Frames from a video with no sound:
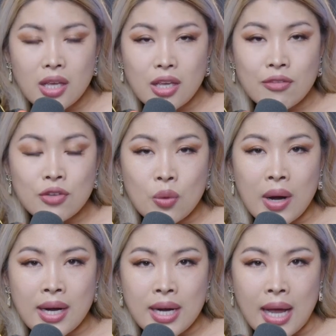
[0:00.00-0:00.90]
If you
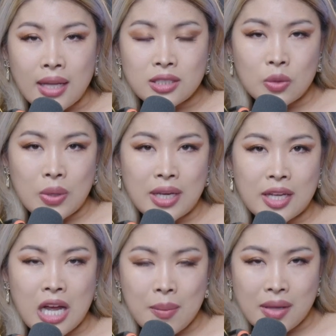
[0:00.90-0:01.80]
are not Winnie
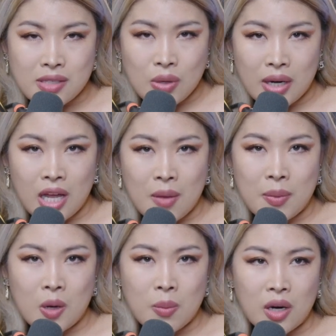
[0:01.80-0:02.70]
Cummings, you are not
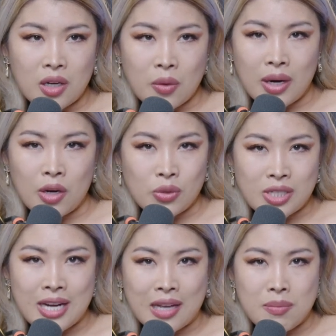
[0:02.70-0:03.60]
Bill Burr, you are a
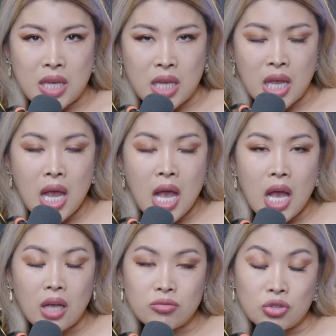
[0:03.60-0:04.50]
loser like me.
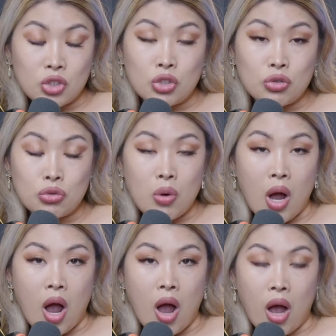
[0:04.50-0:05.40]
You
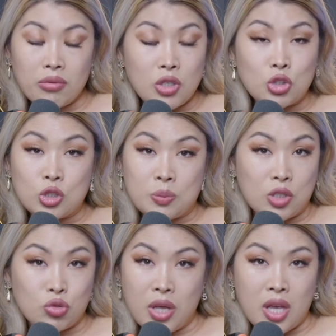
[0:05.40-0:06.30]
should be
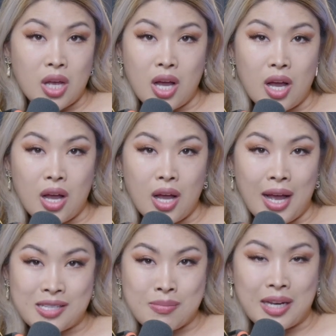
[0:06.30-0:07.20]
doing
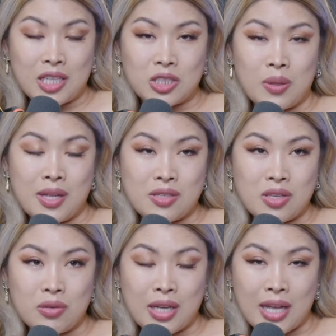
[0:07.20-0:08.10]
as many shows as
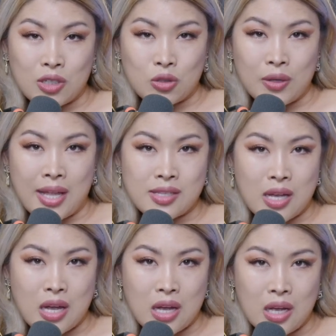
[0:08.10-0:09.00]
you can get your hands
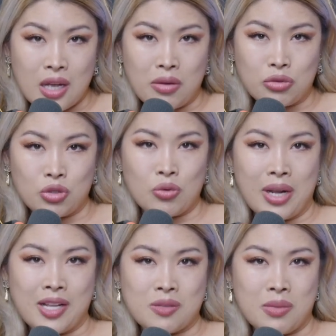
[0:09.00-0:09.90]
on. You should
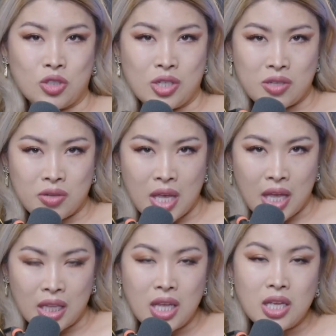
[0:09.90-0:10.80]
write as much as you
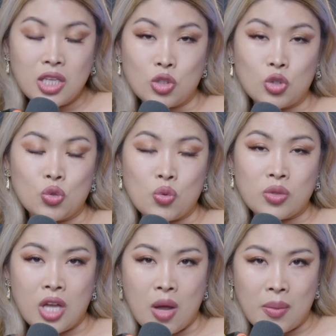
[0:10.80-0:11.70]
can. You should do
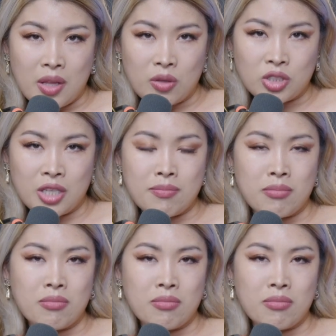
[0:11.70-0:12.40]
dumb little shit,